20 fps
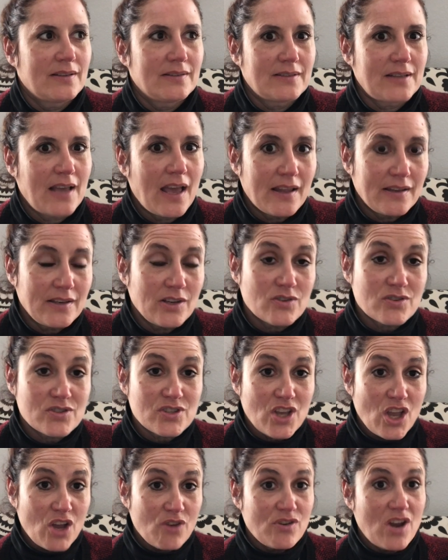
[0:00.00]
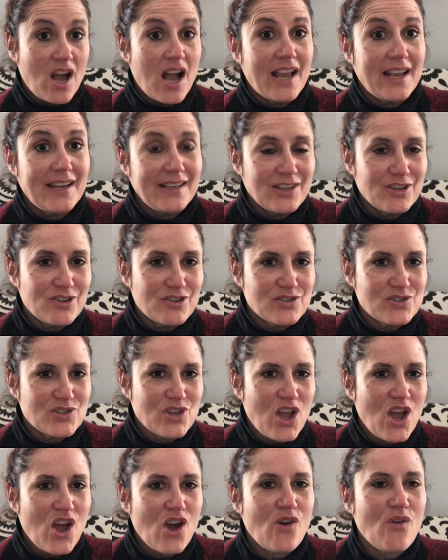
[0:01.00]
10 years ago, 9 years
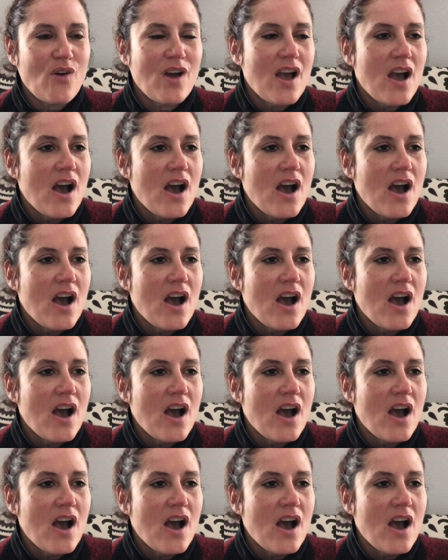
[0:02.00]
ago,